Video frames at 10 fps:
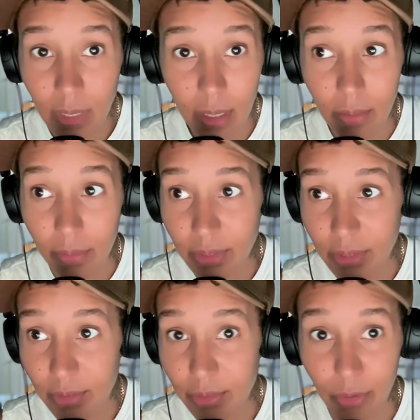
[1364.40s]
How do I
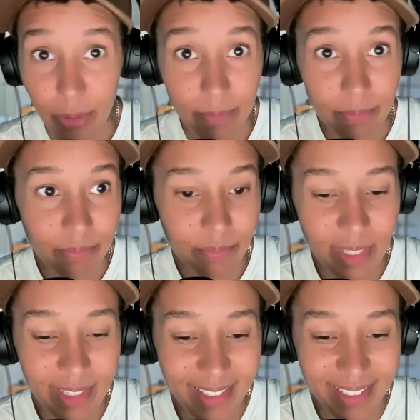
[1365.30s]
share the screen?
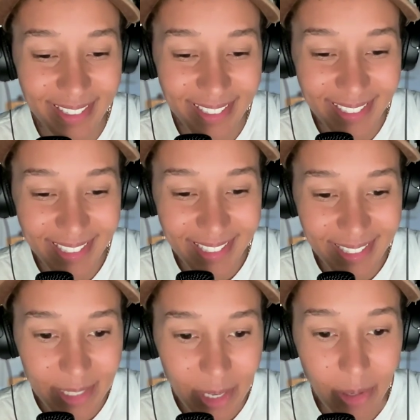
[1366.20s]

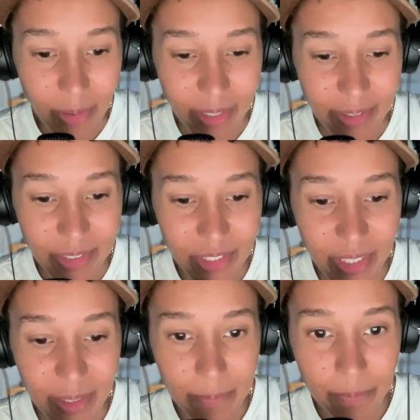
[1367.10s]
Oh, here,
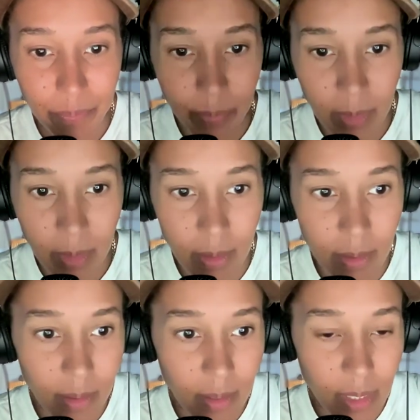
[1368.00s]
share
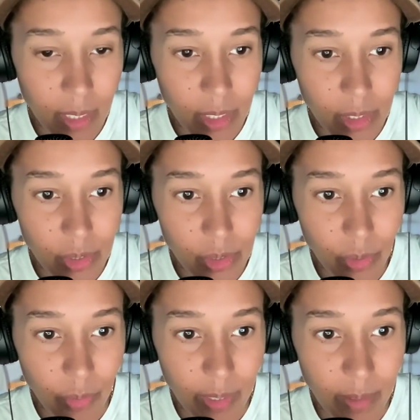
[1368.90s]

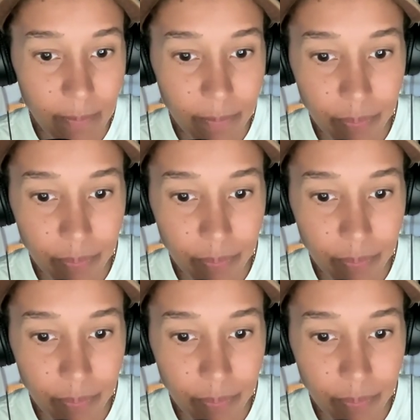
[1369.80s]
screen.